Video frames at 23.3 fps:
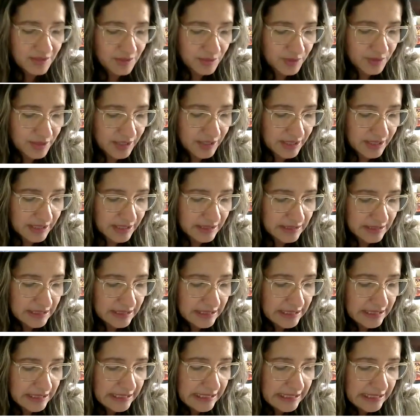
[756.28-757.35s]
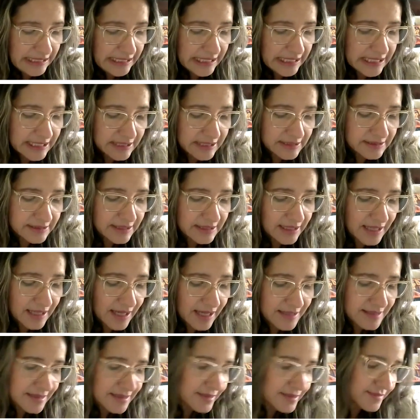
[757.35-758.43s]
Okay. And the
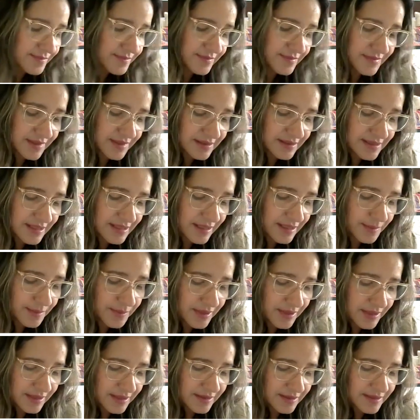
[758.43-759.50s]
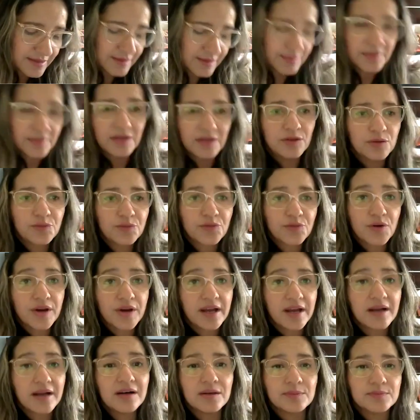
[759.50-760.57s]
last tip is look for
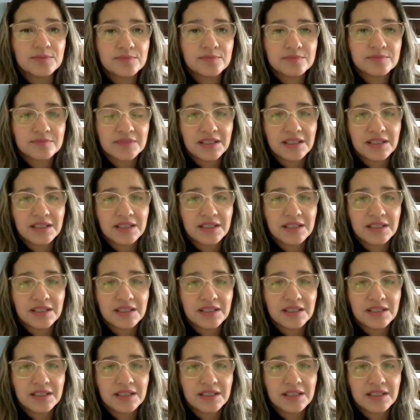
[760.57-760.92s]
help.